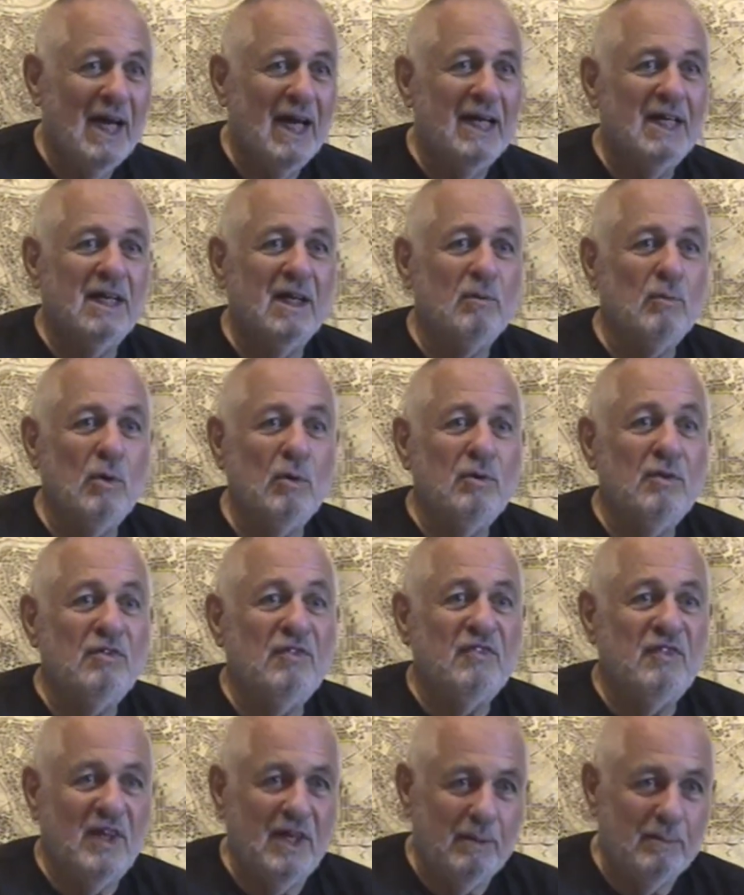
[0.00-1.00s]
And I wrote a
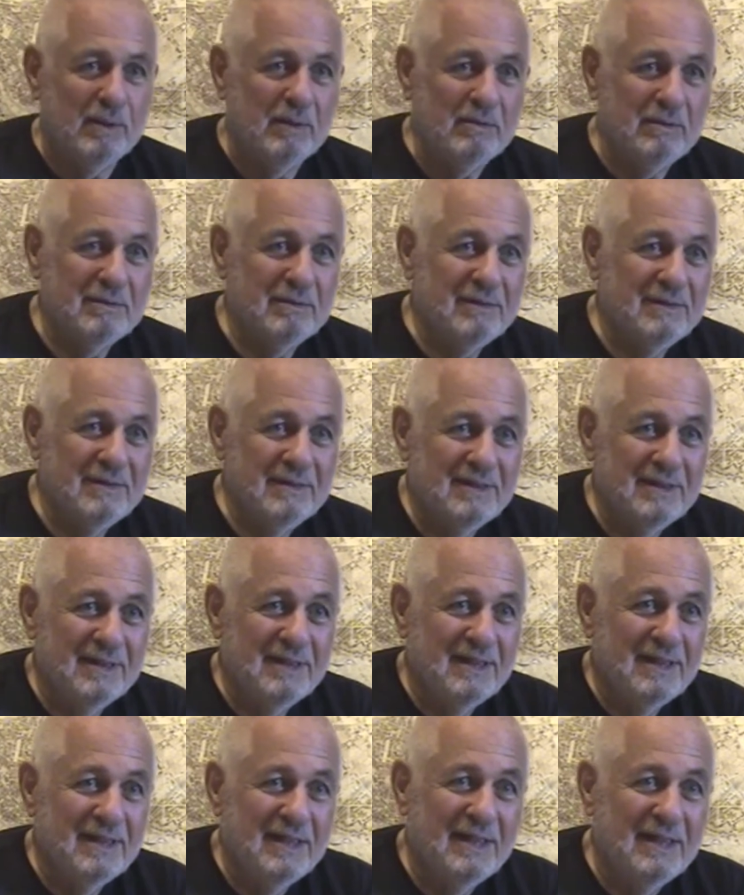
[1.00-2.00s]
fable
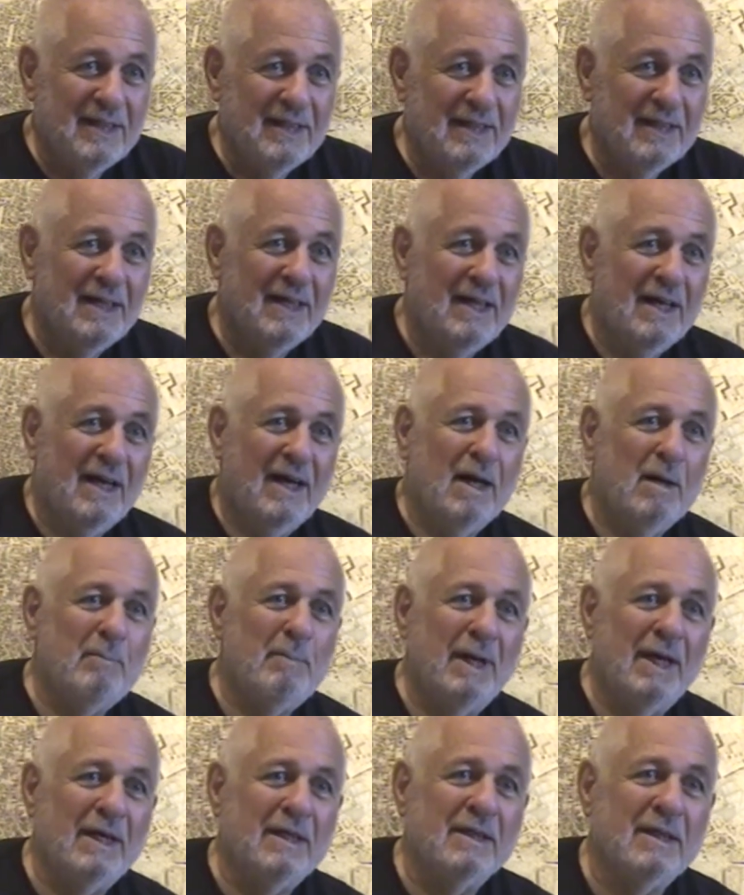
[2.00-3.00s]

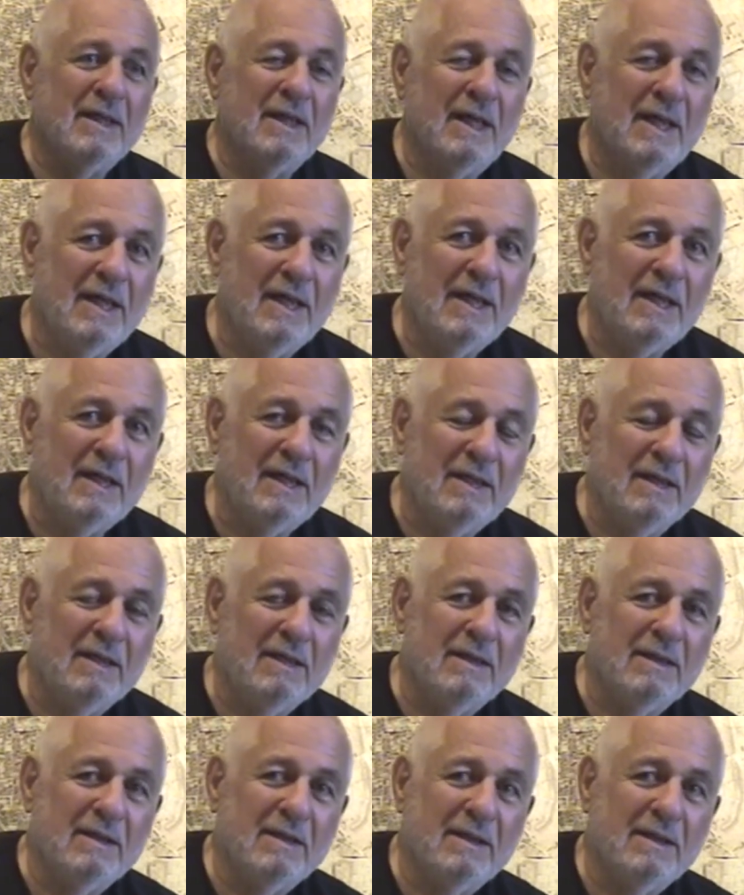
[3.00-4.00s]
about a